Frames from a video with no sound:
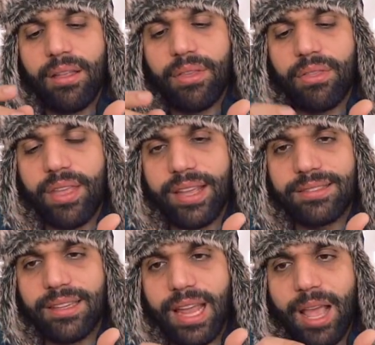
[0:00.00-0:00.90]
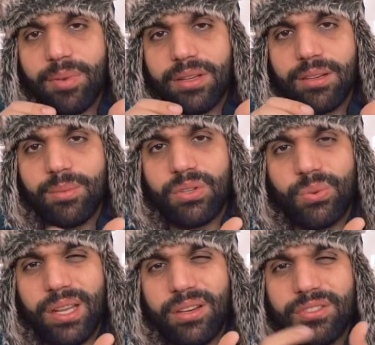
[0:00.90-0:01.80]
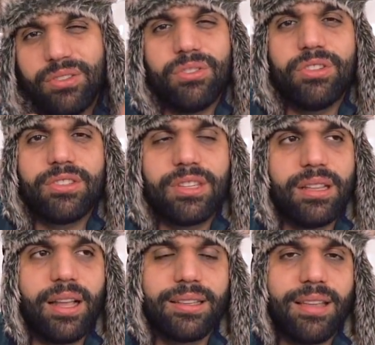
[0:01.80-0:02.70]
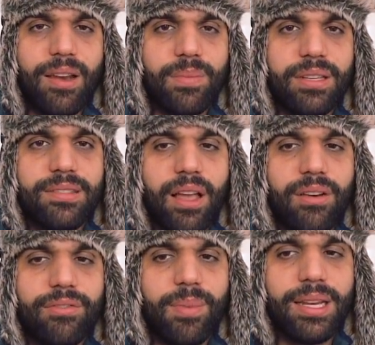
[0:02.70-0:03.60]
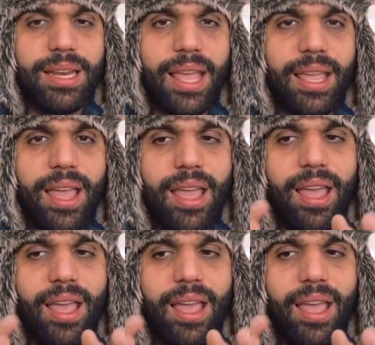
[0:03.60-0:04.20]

the things that happened in between, because you just see like 10 minutes out of my day.